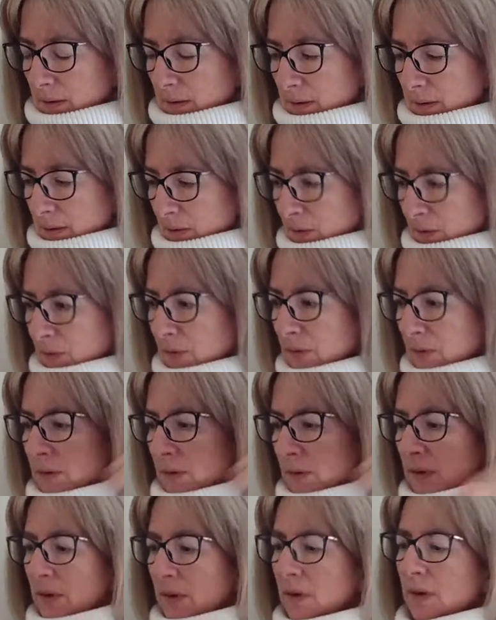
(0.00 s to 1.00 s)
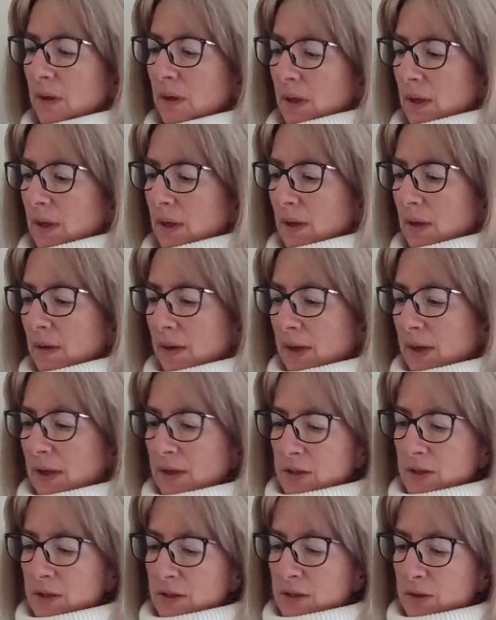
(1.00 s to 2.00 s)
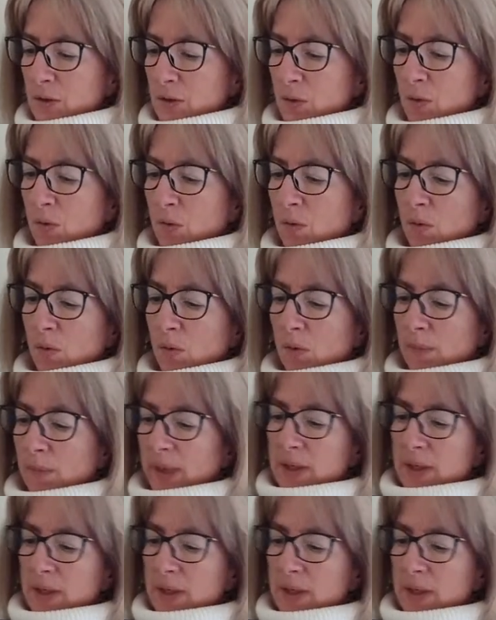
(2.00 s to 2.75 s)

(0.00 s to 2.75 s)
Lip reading: Oh, just all a bit